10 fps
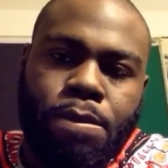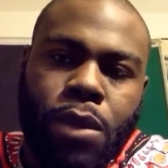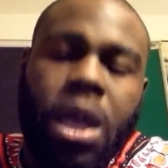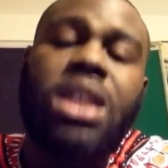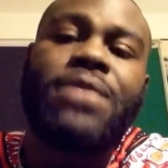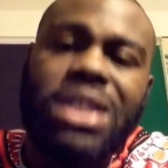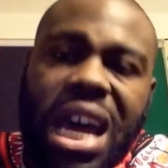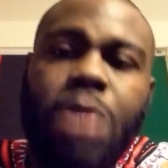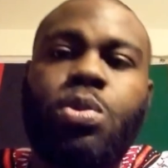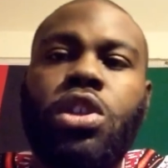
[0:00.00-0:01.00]
Because if it
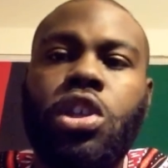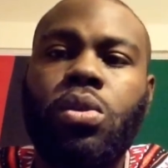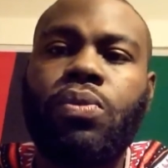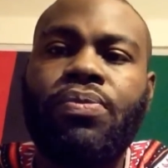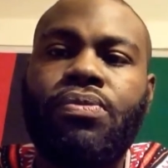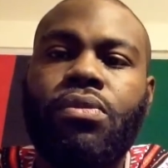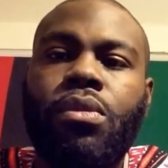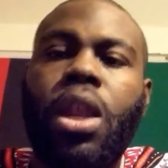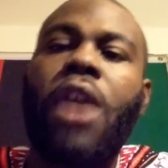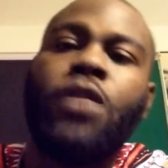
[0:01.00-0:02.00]
stops with you,
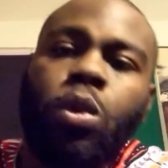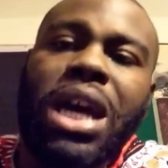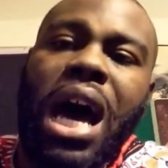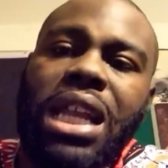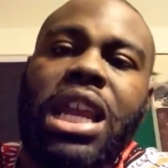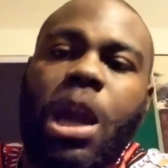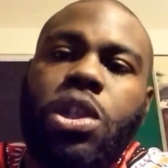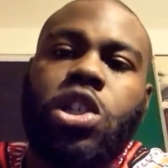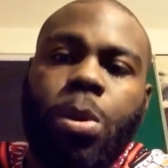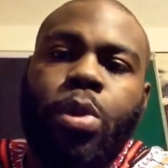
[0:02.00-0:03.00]
if you die today
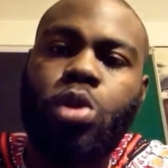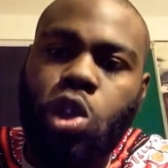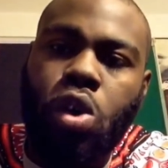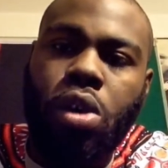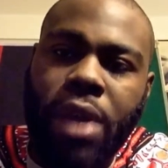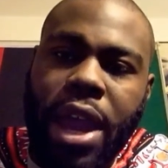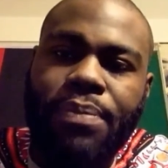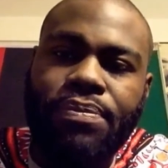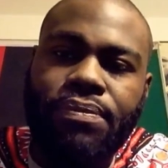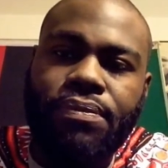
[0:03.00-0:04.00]
with your boots on, right?